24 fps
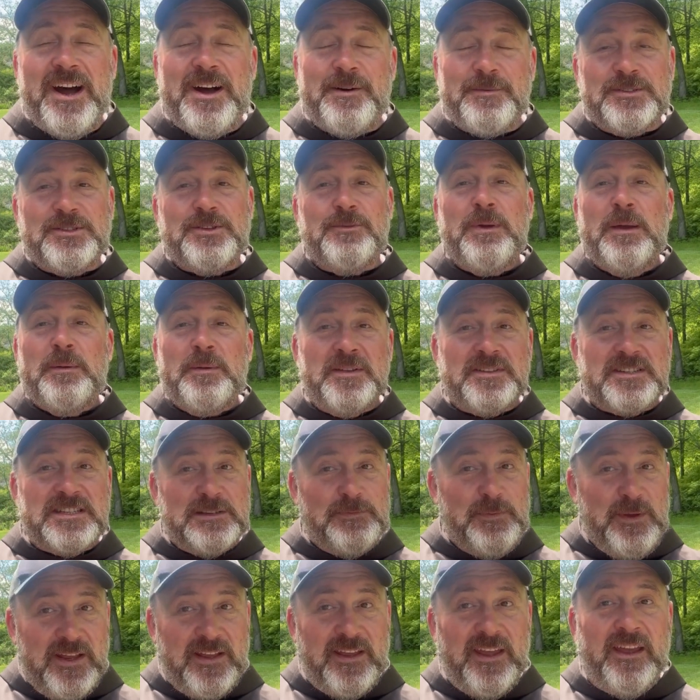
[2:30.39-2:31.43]
So maybe it's
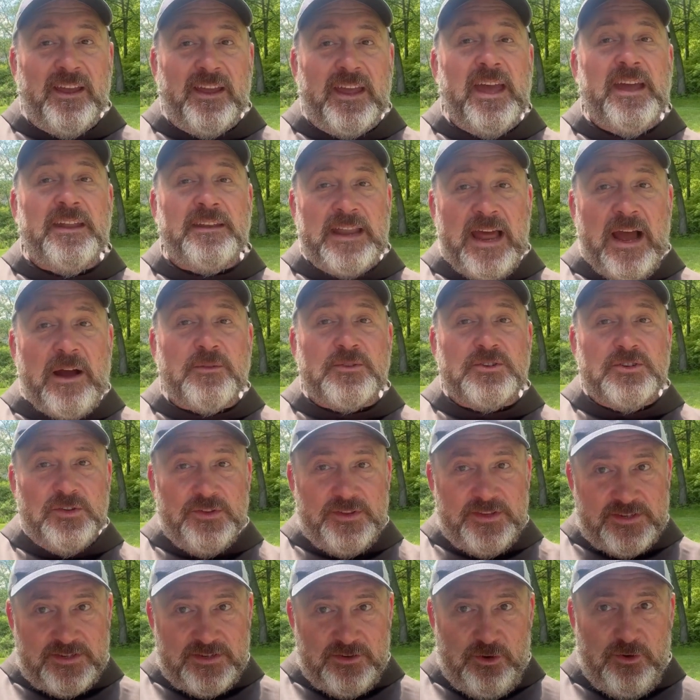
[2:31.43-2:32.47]
speaking again now to
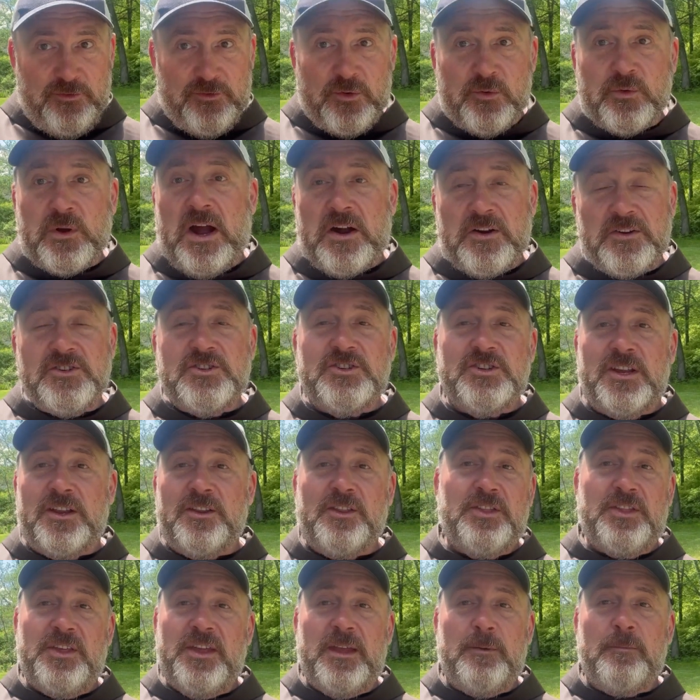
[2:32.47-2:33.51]
this overarching
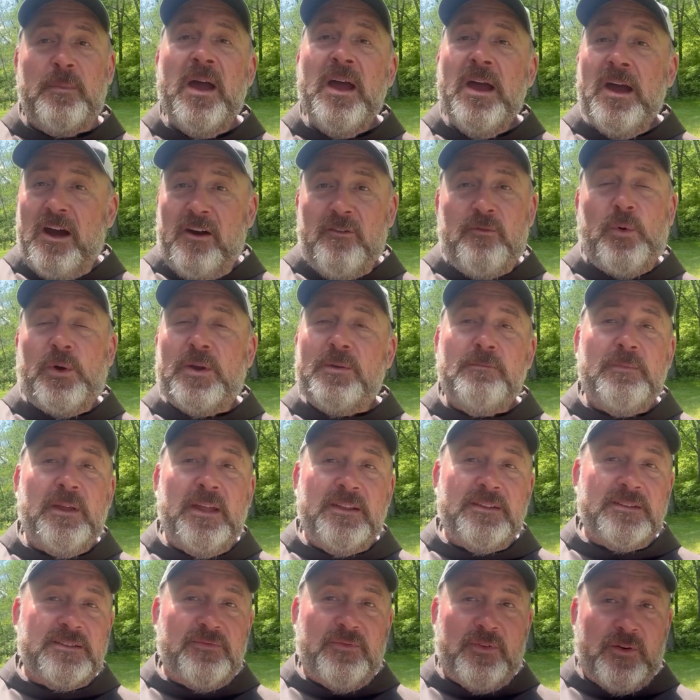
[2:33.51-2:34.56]
theme of what it
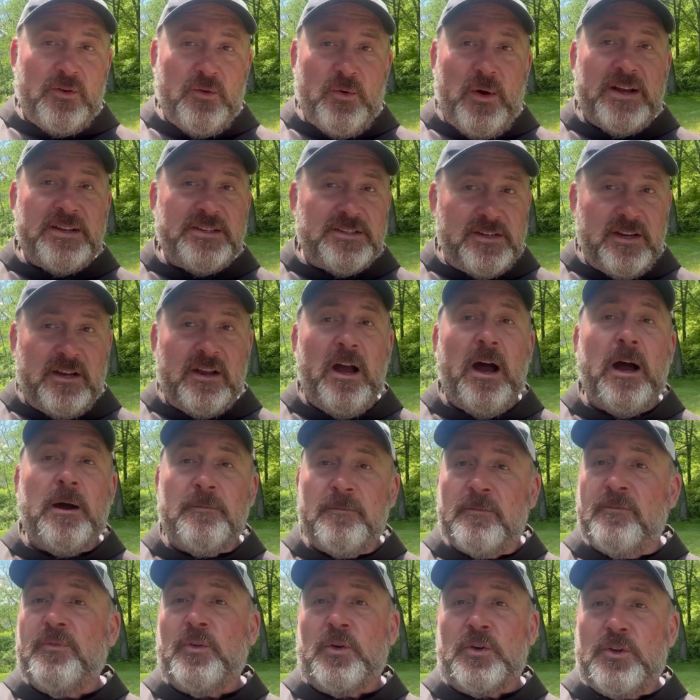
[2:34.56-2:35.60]
means for Christ to
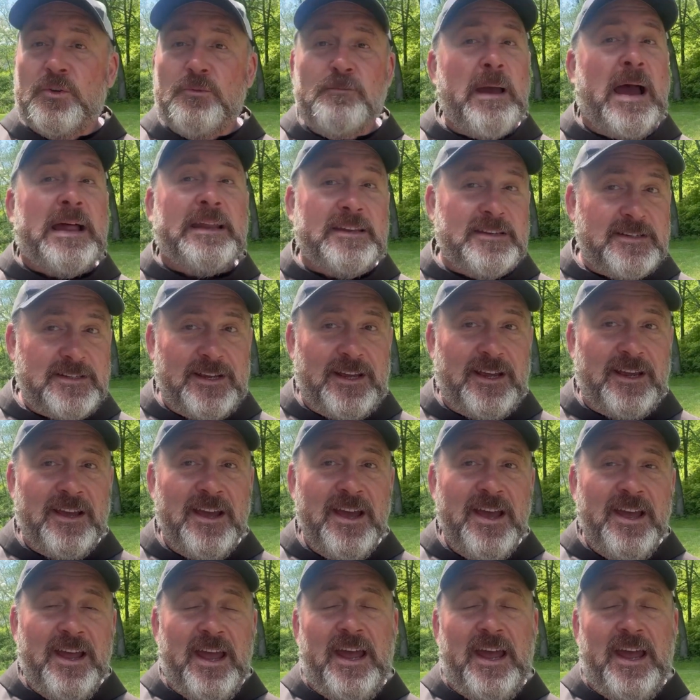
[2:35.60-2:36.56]
come for humanity